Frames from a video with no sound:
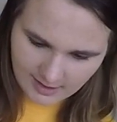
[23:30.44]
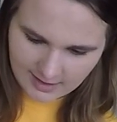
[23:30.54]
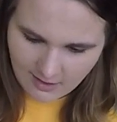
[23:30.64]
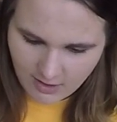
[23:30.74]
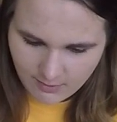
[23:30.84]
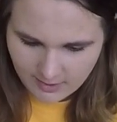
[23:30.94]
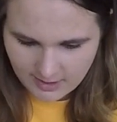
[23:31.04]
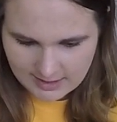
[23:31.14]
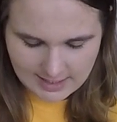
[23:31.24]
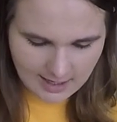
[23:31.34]
And now I
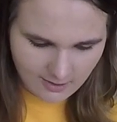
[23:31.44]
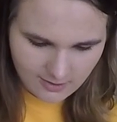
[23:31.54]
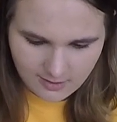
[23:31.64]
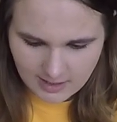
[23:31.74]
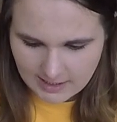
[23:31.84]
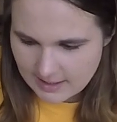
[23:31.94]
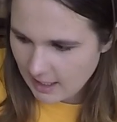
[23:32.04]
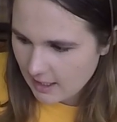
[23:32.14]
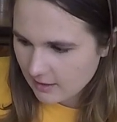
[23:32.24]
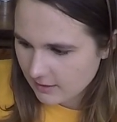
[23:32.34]
planned out an
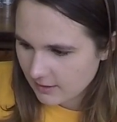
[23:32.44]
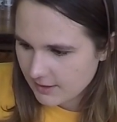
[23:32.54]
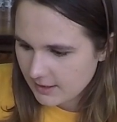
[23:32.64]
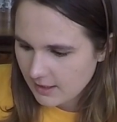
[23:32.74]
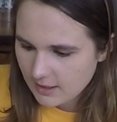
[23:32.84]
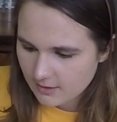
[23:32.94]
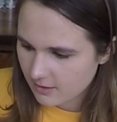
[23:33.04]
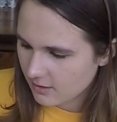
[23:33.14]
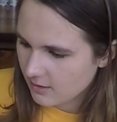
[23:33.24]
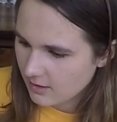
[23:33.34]
entire little city.
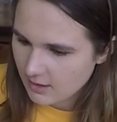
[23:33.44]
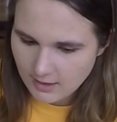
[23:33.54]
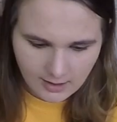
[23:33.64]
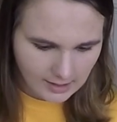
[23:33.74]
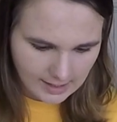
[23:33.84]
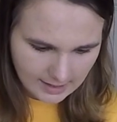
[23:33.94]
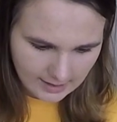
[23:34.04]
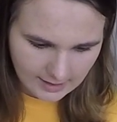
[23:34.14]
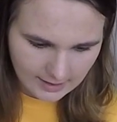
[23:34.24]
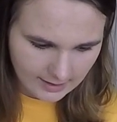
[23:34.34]

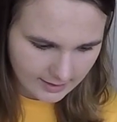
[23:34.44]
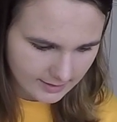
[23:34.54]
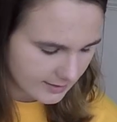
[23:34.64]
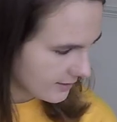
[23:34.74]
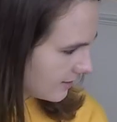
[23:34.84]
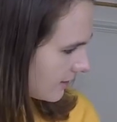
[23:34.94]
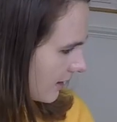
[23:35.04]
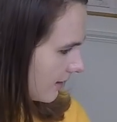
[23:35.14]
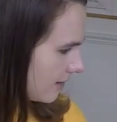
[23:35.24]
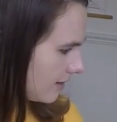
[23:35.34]
And
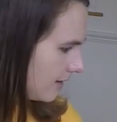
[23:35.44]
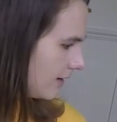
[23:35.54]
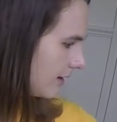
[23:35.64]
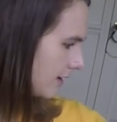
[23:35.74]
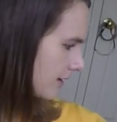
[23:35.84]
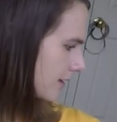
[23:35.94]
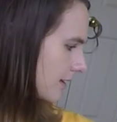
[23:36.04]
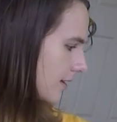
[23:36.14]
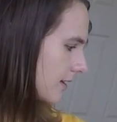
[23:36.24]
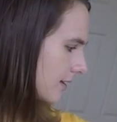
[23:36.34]
I think
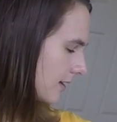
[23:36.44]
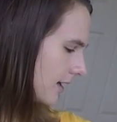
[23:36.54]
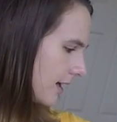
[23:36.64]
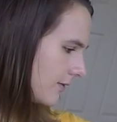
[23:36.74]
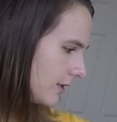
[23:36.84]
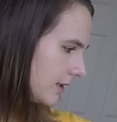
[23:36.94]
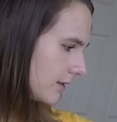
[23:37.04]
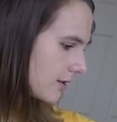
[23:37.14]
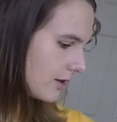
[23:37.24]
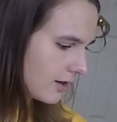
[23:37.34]
I have a little
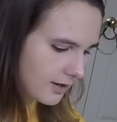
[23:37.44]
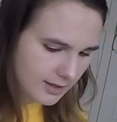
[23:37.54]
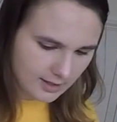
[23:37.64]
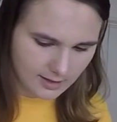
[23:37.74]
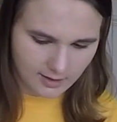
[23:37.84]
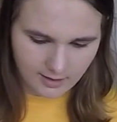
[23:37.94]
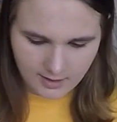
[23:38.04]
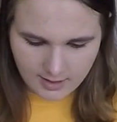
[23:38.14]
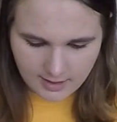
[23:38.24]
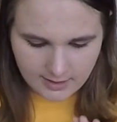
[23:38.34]
car here.
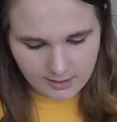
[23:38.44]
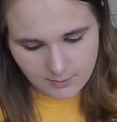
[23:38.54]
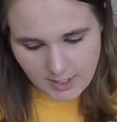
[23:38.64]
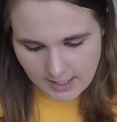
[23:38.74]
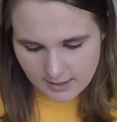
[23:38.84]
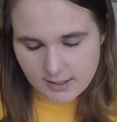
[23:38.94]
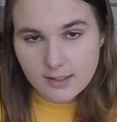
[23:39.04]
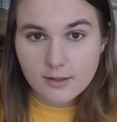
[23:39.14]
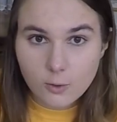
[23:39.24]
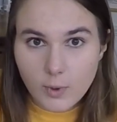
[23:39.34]
Now the paint's
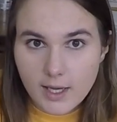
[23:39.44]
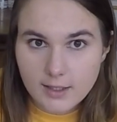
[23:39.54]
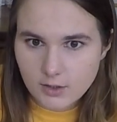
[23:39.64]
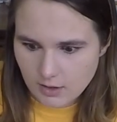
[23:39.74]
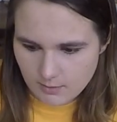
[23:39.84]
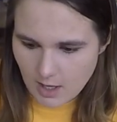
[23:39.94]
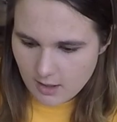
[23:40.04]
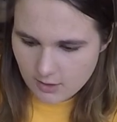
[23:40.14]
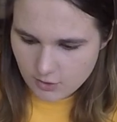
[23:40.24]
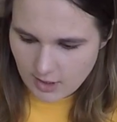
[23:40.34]
still wet, so I'm not
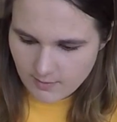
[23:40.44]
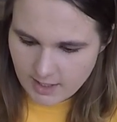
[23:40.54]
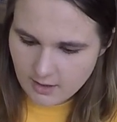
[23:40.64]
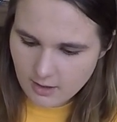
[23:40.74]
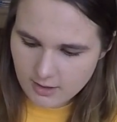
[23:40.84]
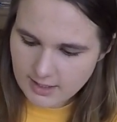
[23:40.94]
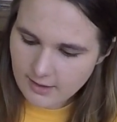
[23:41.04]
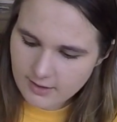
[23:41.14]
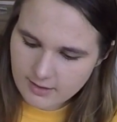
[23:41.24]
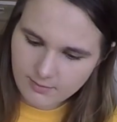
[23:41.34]
gonna drive my car
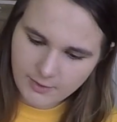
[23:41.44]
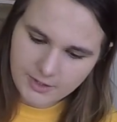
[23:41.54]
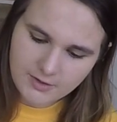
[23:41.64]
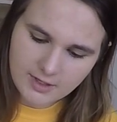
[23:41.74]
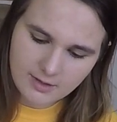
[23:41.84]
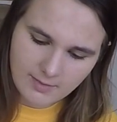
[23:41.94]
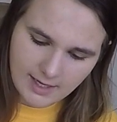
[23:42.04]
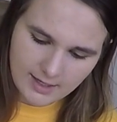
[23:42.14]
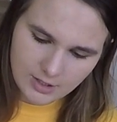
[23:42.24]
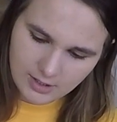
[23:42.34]
down it, but you can
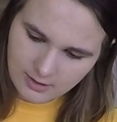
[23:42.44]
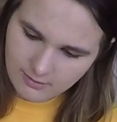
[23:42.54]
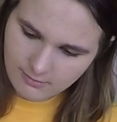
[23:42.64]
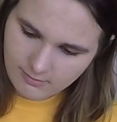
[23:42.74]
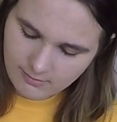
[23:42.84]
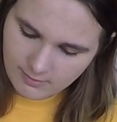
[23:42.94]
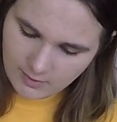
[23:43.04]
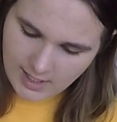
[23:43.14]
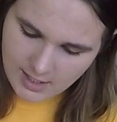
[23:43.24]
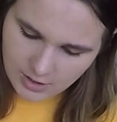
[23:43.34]
imagine,
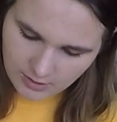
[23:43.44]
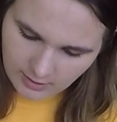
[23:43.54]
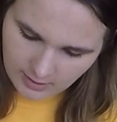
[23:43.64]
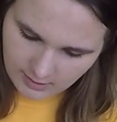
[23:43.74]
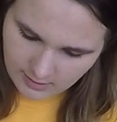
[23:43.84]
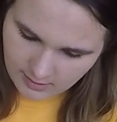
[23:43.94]
actually,